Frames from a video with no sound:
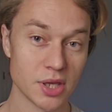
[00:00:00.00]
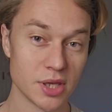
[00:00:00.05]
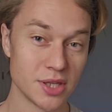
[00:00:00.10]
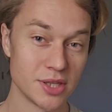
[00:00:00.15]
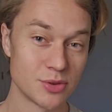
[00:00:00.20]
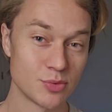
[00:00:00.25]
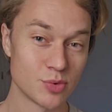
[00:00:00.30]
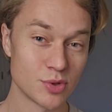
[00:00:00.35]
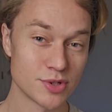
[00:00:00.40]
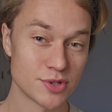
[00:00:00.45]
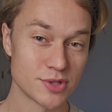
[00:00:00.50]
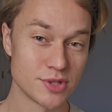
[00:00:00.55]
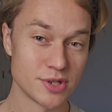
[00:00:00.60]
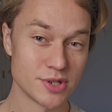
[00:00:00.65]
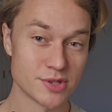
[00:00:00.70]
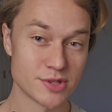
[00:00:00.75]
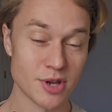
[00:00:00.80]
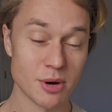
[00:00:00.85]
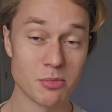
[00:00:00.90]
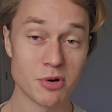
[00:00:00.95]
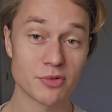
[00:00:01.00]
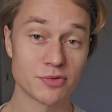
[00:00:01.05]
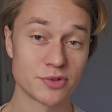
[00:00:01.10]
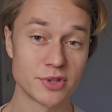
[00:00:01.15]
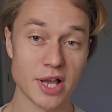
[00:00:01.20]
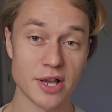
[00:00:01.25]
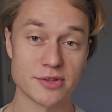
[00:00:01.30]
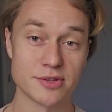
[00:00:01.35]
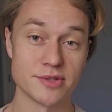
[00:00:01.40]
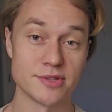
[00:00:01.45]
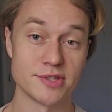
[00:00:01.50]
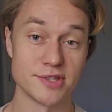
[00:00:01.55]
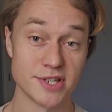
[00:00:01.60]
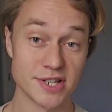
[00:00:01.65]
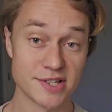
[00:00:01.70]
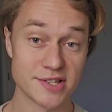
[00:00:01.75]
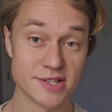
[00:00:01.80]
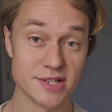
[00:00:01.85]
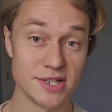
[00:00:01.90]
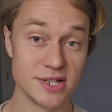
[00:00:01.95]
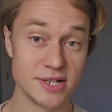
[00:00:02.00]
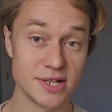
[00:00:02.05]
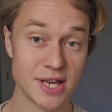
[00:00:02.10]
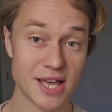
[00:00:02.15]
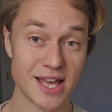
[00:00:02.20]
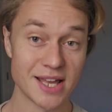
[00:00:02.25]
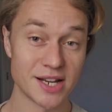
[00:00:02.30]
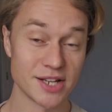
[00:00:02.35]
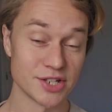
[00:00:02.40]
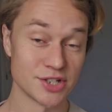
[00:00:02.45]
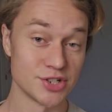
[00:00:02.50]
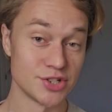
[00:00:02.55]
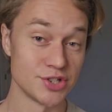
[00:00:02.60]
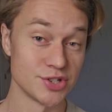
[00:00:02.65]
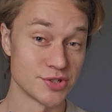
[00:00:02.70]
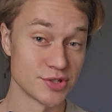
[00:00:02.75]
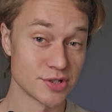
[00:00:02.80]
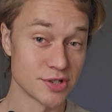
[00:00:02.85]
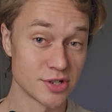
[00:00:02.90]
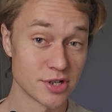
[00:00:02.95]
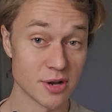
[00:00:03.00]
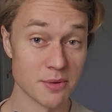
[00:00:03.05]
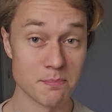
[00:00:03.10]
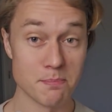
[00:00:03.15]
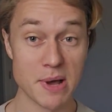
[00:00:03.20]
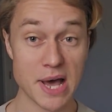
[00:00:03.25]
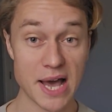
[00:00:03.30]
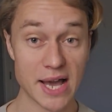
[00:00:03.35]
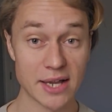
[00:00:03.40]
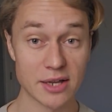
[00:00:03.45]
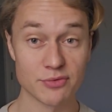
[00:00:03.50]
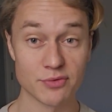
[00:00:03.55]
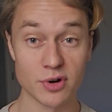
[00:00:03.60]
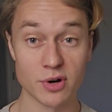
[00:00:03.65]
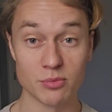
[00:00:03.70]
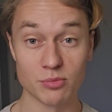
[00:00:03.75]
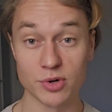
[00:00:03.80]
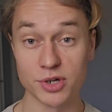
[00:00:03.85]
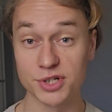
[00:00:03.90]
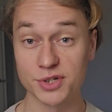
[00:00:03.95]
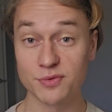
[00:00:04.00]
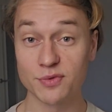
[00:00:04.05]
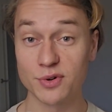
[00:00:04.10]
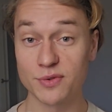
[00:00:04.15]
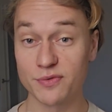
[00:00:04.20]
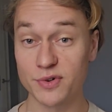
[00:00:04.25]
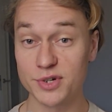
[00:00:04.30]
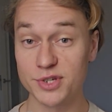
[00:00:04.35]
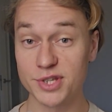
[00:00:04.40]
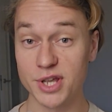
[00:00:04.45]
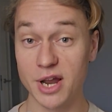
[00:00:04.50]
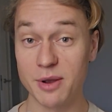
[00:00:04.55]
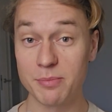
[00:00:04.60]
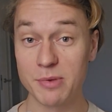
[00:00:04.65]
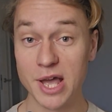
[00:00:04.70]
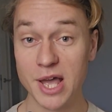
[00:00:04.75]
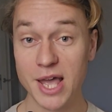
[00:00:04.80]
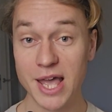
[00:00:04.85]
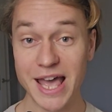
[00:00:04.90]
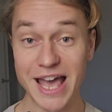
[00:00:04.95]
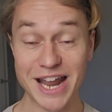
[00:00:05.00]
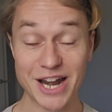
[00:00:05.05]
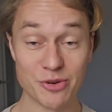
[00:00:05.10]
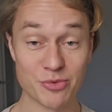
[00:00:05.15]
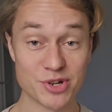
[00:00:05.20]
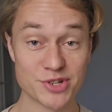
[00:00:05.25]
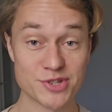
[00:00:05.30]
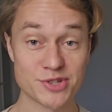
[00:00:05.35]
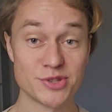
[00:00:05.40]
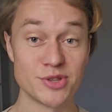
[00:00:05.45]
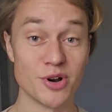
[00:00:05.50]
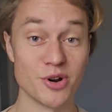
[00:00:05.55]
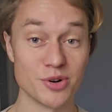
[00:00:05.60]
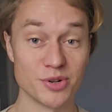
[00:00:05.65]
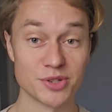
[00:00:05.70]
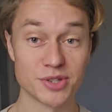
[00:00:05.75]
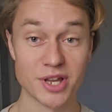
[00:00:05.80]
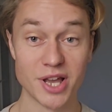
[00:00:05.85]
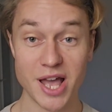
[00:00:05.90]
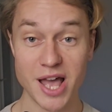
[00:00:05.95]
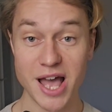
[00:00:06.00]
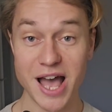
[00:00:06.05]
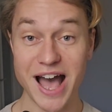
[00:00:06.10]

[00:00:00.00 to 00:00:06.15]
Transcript: It was the summer of 2016 and I had just come back from Russia for the first time and I was stoked.